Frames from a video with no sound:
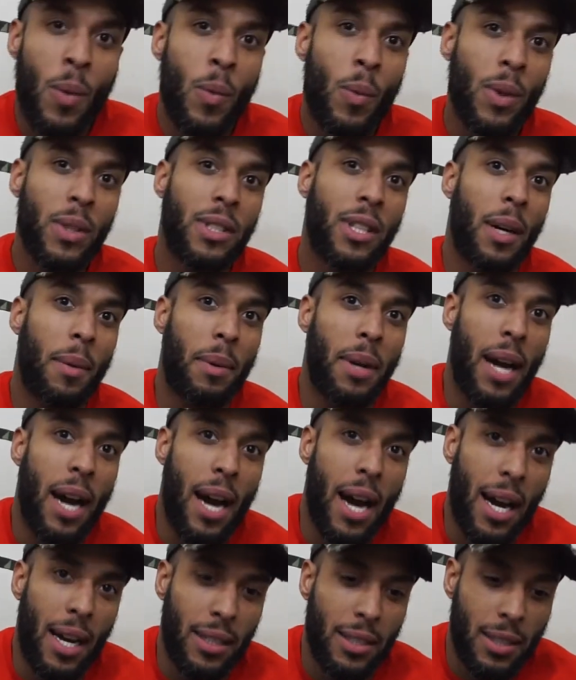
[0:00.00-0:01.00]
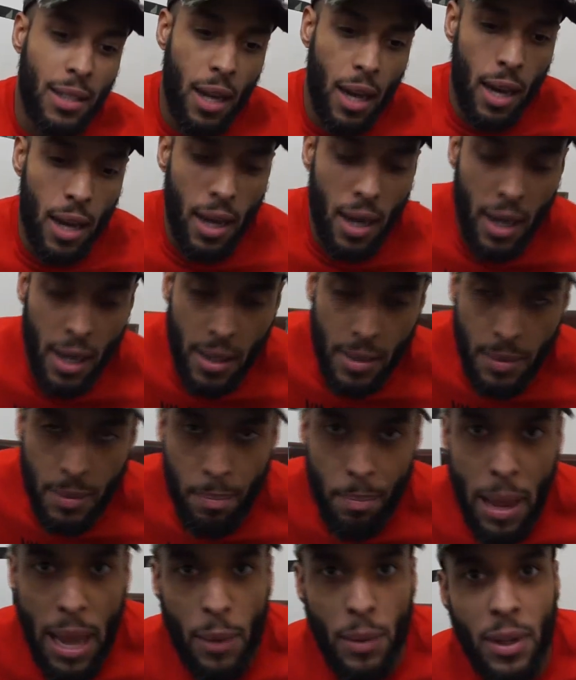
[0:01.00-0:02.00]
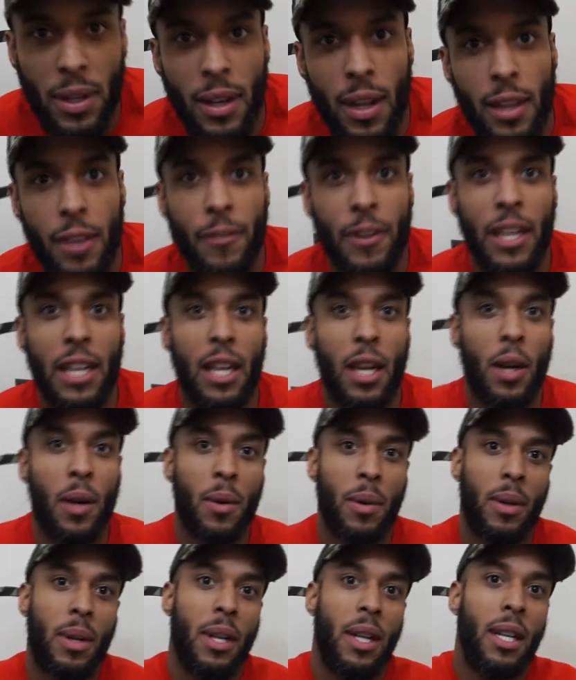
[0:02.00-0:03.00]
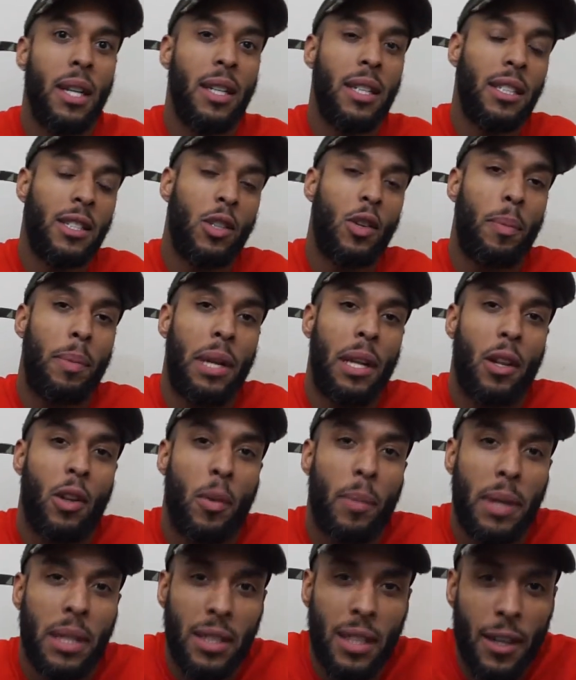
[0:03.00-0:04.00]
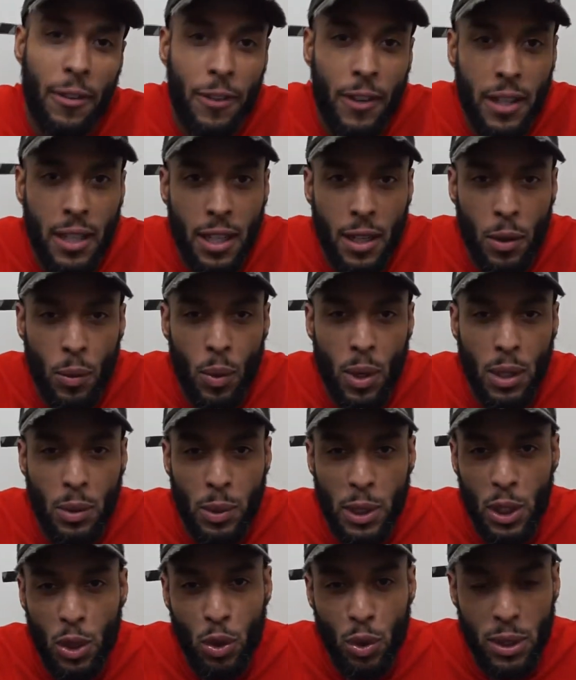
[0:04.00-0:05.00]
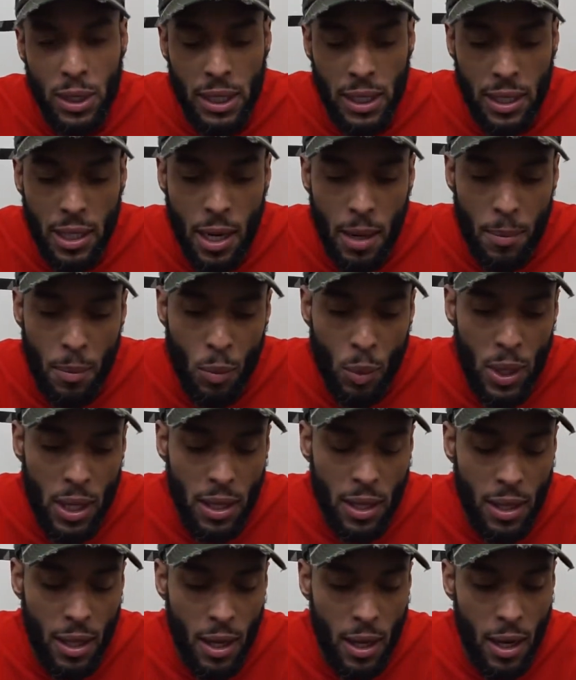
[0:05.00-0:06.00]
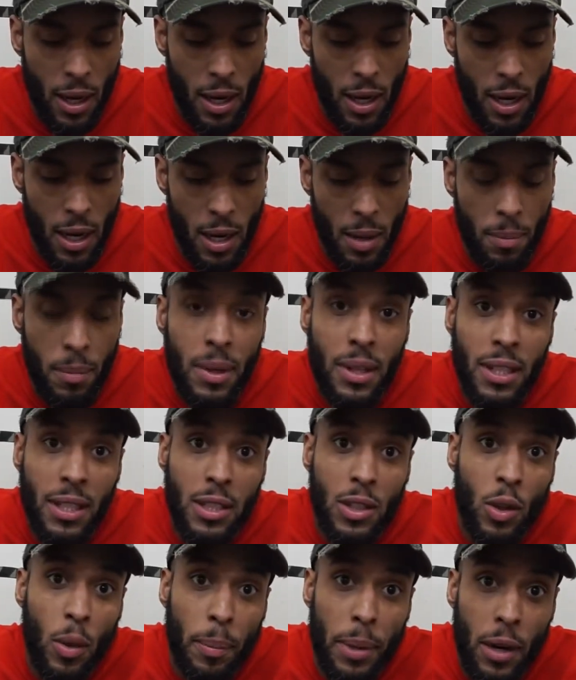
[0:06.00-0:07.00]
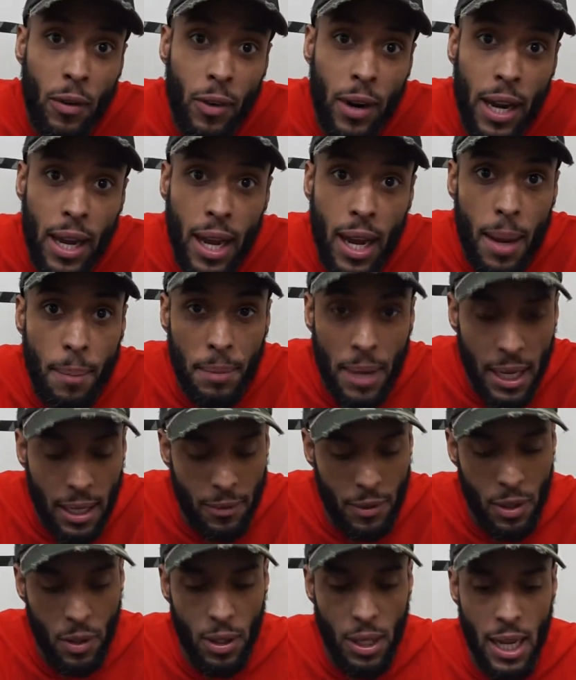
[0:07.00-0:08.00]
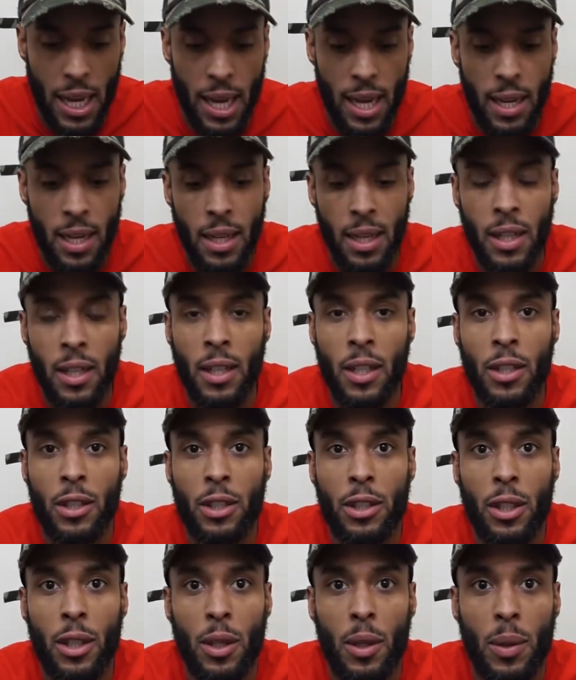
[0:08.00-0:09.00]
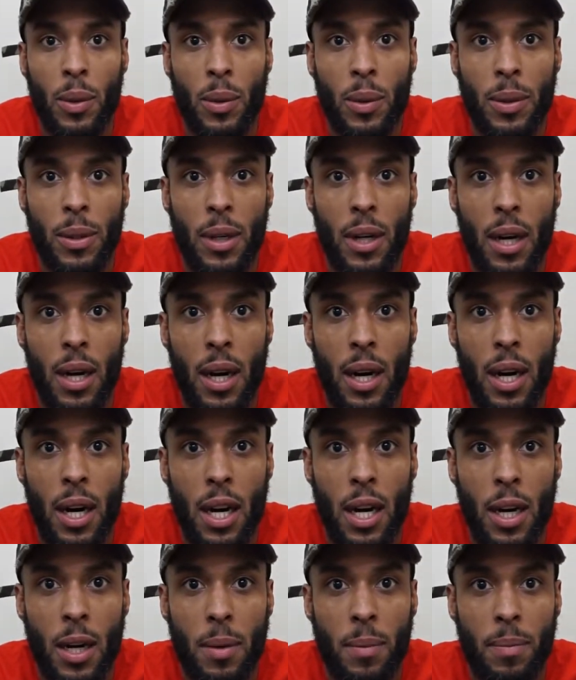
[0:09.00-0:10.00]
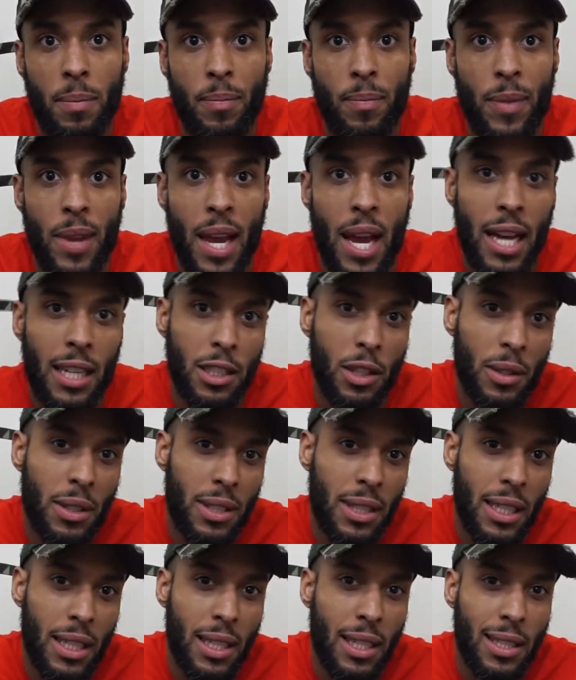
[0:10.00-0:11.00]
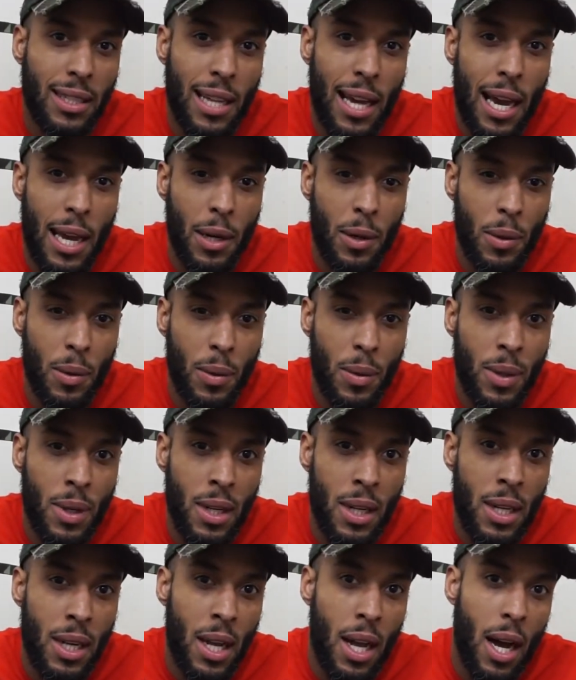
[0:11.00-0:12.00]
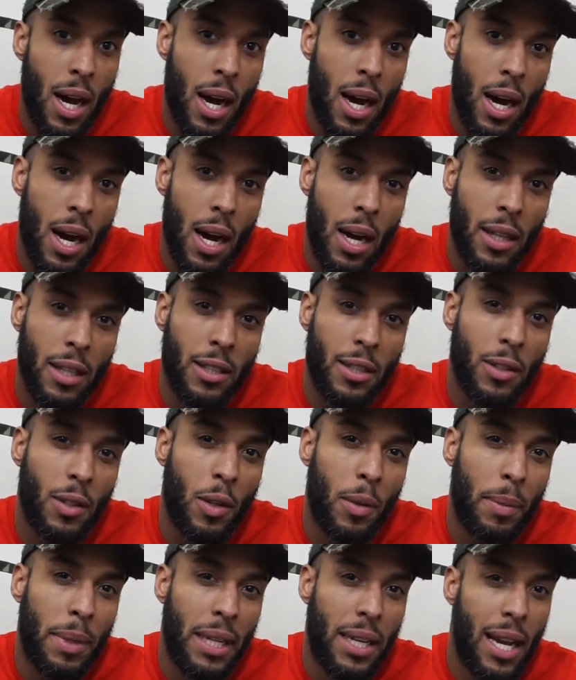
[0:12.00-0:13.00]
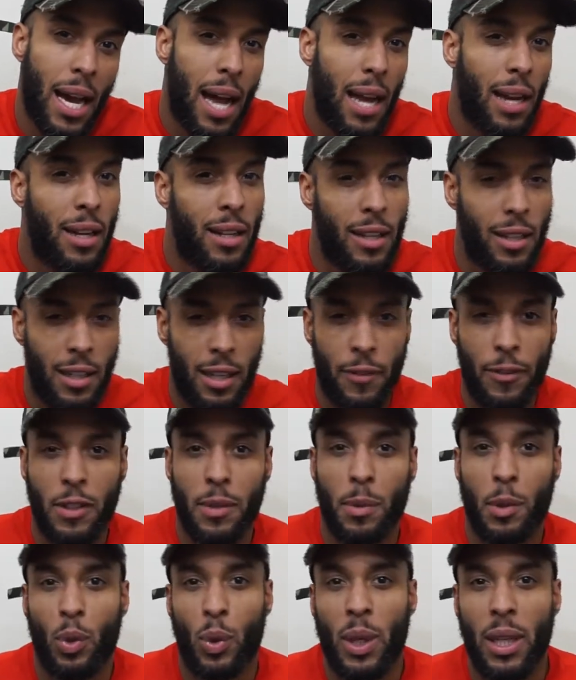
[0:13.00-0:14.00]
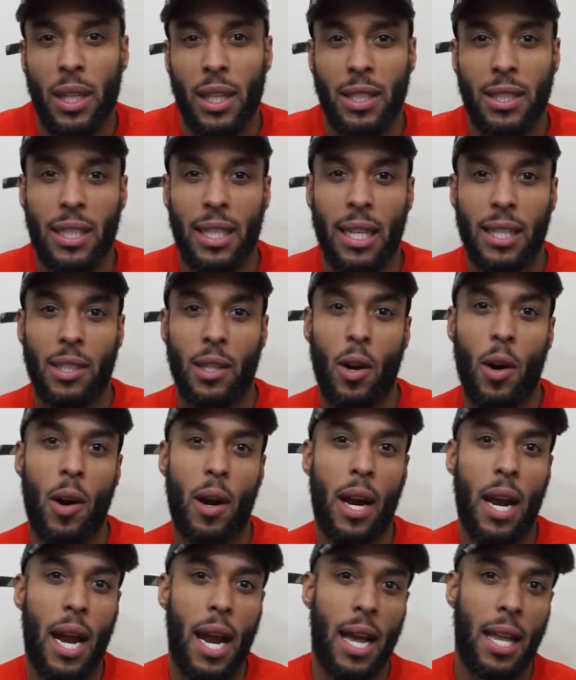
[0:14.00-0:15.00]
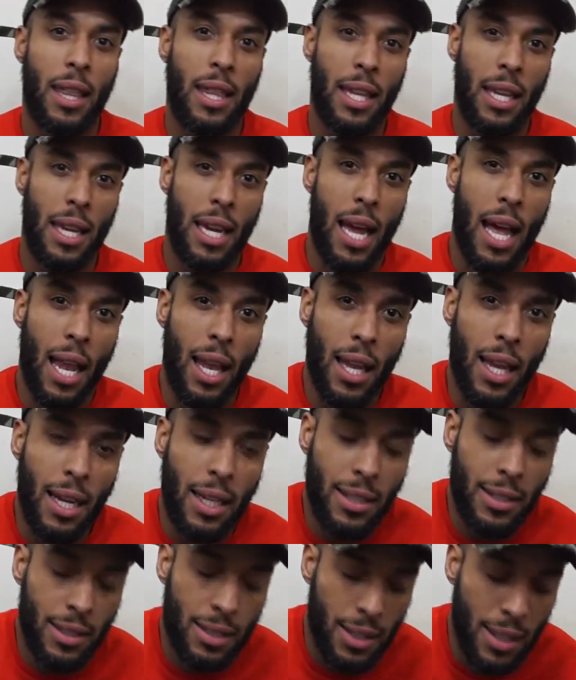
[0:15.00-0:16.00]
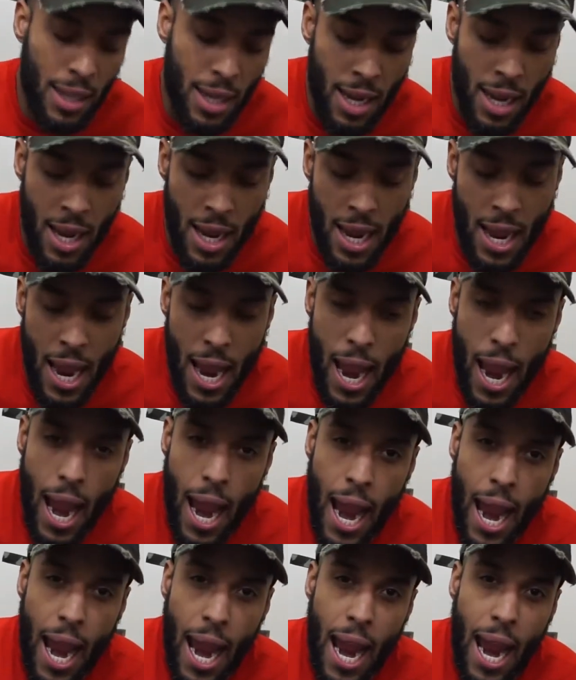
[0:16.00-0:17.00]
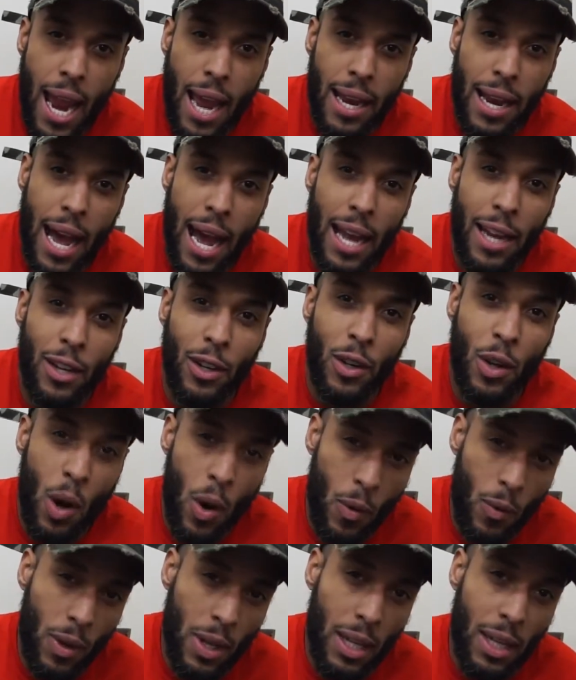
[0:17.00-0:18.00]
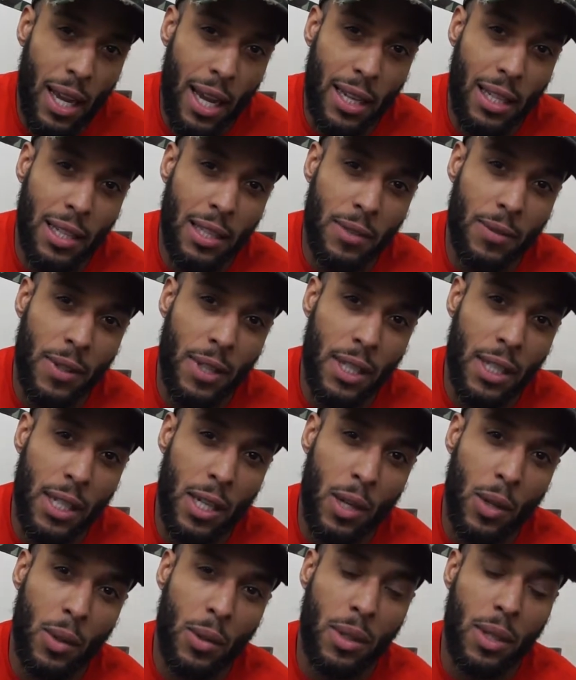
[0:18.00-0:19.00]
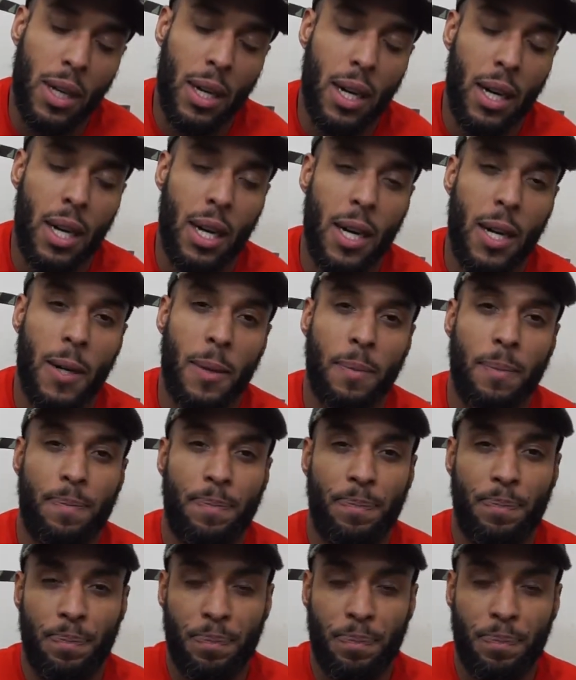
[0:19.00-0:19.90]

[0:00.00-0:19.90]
What's up, guys? Back with another video. This is gonna be a little bit different than the ones we usually come with. This is gonna be a rant, I'm not even gonna lie. So, as you can see in the title, this is gonna be kind of the difference between the GSR and the LS. And I don't really like these videos. I